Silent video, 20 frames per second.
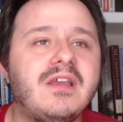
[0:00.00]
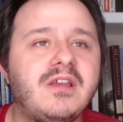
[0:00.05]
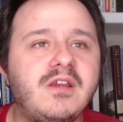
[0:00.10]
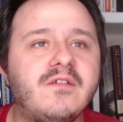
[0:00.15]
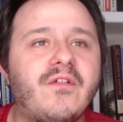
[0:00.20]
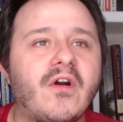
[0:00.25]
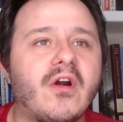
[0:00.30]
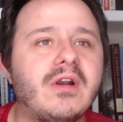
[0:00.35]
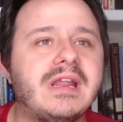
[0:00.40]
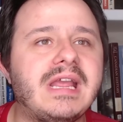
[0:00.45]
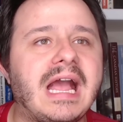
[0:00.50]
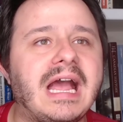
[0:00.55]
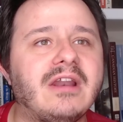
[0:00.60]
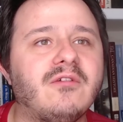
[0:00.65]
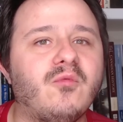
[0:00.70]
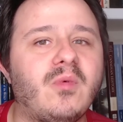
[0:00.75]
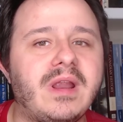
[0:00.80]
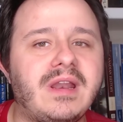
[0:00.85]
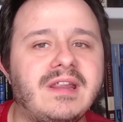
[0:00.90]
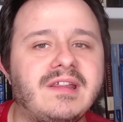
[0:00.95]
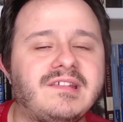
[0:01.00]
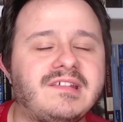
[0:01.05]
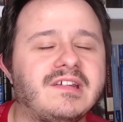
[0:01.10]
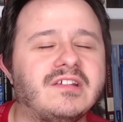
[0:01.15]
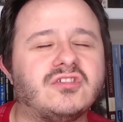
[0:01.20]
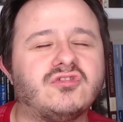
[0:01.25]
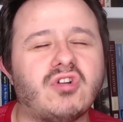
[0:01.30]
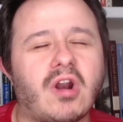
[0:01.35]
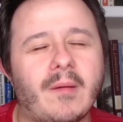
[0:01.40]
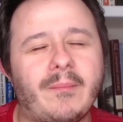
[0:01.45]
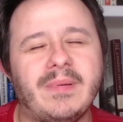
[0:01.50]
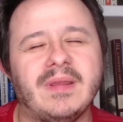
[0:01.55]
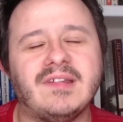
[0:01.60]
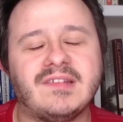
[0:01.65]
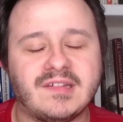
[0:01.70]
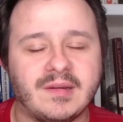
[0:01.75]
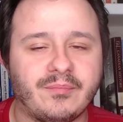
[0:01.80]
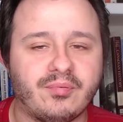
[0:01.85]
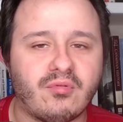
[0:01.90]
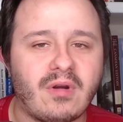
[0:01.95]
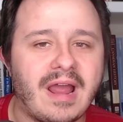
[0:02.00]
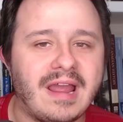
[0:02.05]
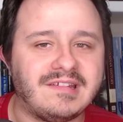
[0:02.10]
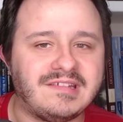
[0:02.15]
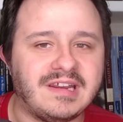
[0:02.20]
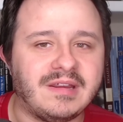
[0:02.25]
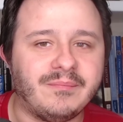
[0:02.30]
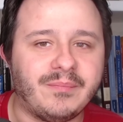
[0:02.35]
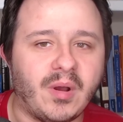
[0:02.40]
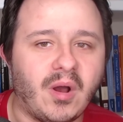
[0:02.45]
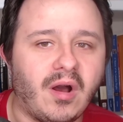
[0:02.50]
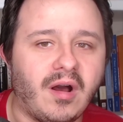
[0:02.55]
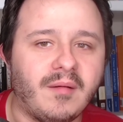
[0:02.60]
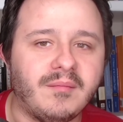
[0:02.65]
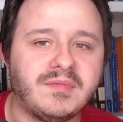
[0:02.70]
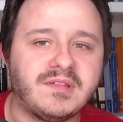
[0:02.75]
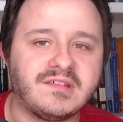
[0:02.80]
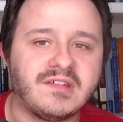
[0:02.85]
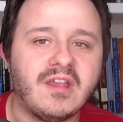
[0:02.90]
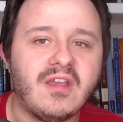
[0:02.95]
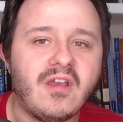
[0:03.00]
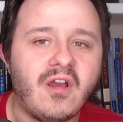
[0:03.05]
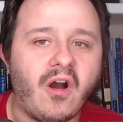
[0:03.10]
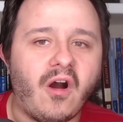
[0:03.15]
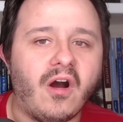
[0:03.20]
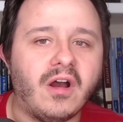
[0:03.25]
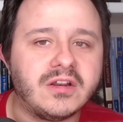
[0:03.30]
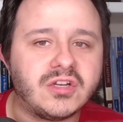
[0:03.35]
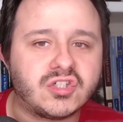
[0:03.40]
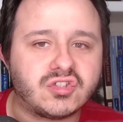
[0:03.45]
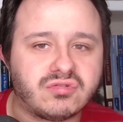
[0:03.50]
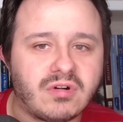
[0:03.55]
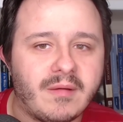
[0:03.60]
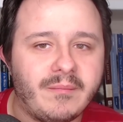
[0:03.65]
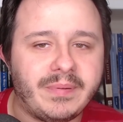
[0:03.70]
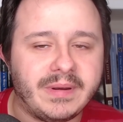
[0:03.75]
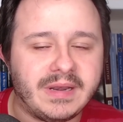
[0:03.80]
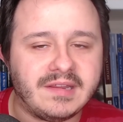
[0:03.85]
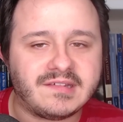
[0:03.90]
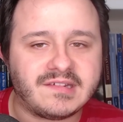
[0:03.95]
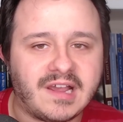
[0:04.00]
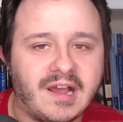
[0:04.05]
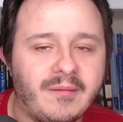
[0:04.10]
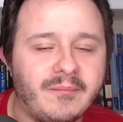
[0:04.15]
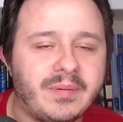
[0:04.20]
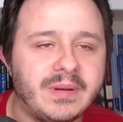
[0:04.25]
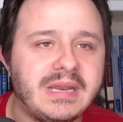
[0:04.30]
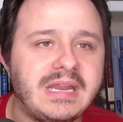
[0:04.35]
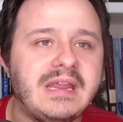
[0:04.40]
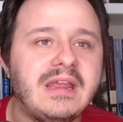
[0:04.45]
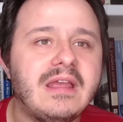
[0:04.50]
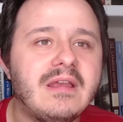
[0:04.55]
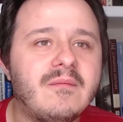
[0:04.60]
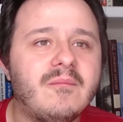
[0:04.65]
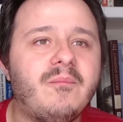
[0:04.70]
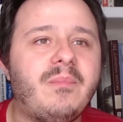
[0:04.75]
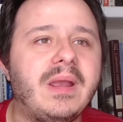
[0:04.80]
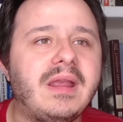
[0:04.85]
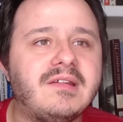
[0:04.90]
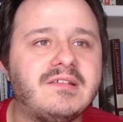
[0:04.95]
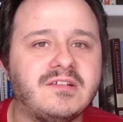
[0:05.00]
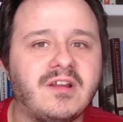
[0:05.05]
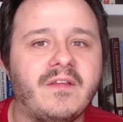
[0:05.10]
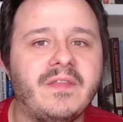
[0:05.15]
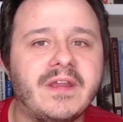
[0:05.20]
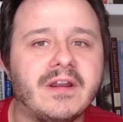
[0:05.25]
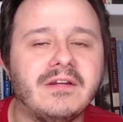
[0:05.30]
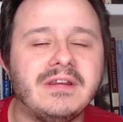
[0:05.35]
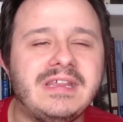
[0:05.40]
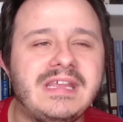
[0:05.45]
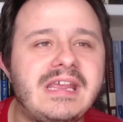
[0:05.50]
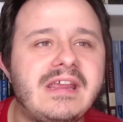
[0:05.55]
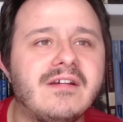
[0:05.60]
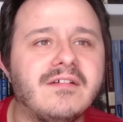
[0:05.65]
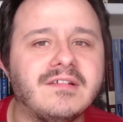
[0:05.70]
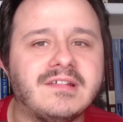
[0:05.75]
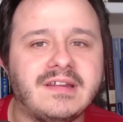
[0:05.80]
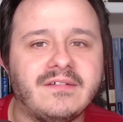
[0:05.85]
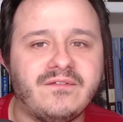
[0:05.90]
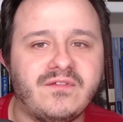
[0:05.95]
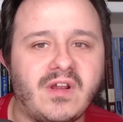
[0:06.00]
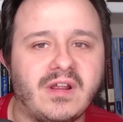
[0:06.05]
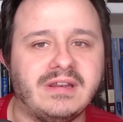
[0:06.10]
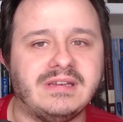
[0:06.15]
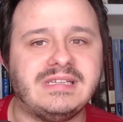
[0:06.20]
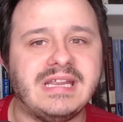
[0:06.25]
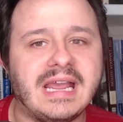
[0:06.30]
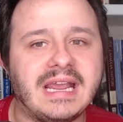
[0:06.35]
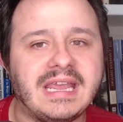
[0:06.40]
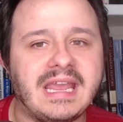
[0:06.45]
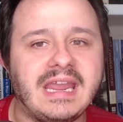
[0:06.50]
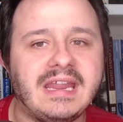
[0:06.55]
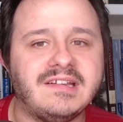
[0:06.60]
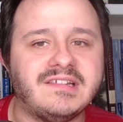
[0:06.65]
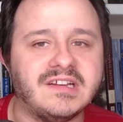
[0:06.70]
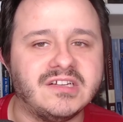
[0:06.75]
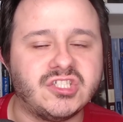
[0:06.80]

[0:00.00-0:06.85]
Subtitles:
you've already had witnesses dropping surprising bombs on Trump and his company based on their years, if not decades,